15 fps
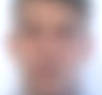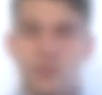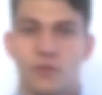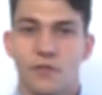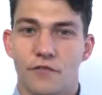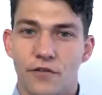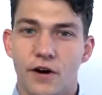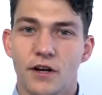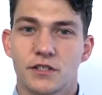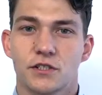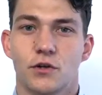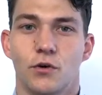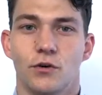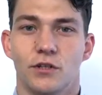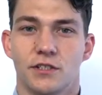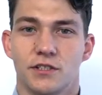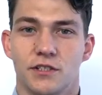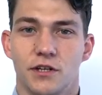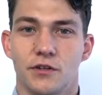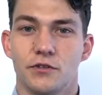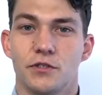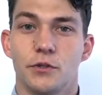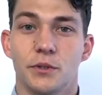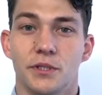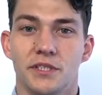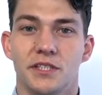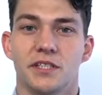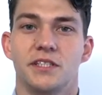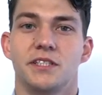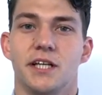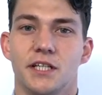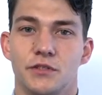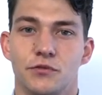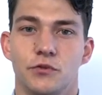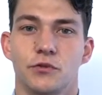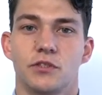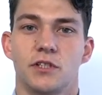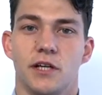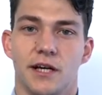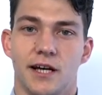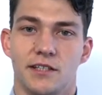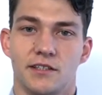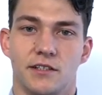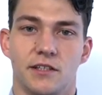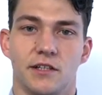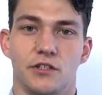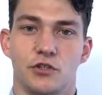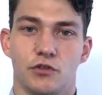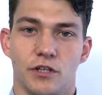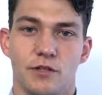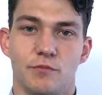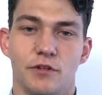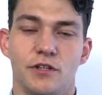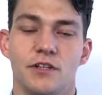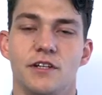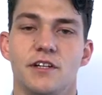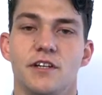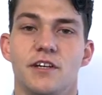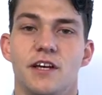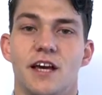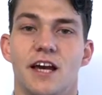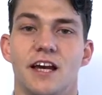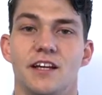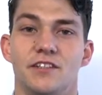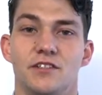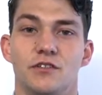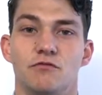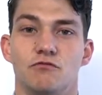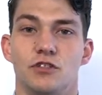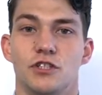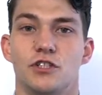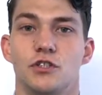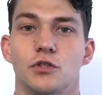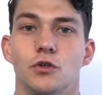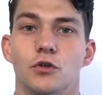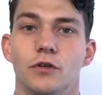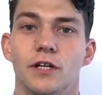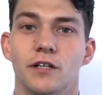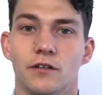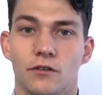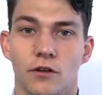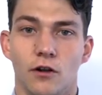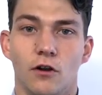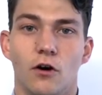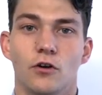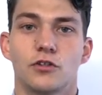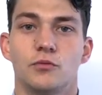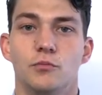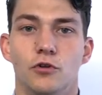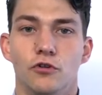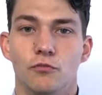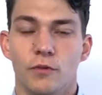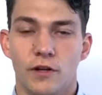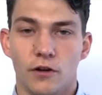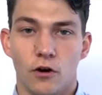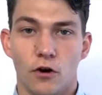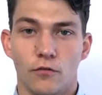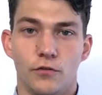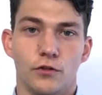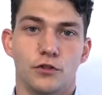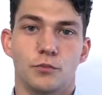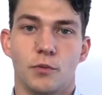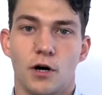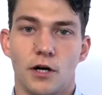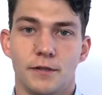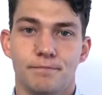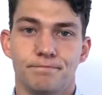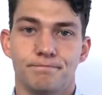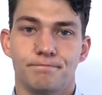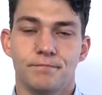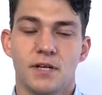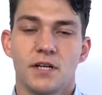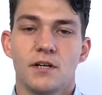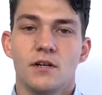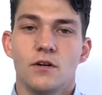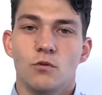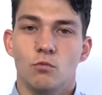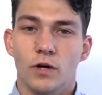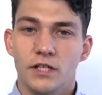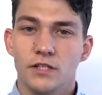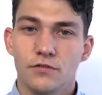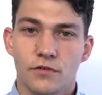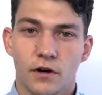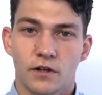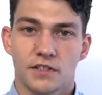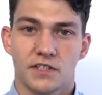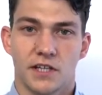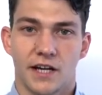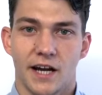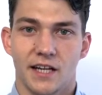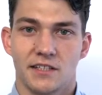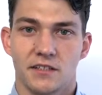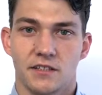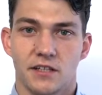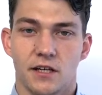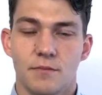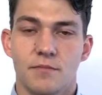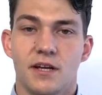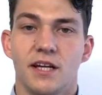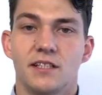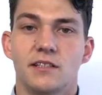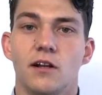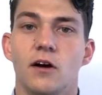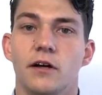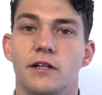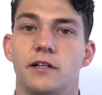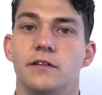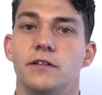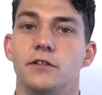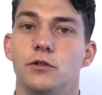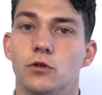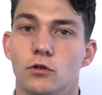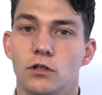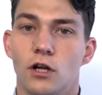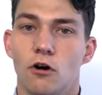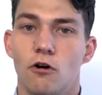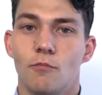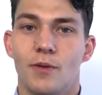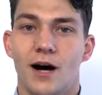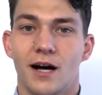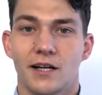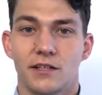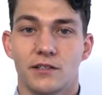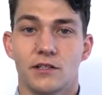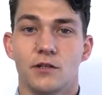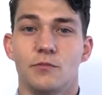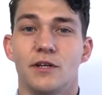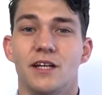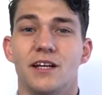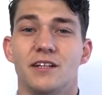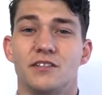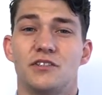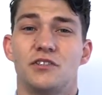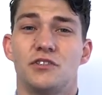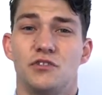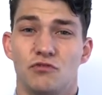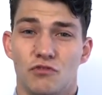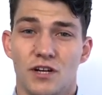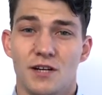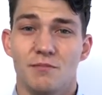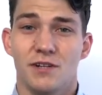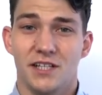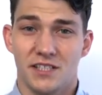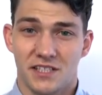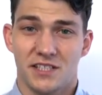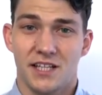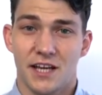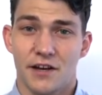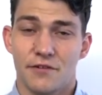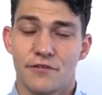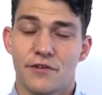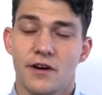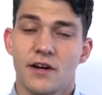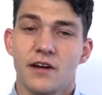The first cornerstone to a successful sciatica treatment is restoring the lost movement of your spine. When you've got sciatica, it's likely that your lower back is going to be extremely stiff.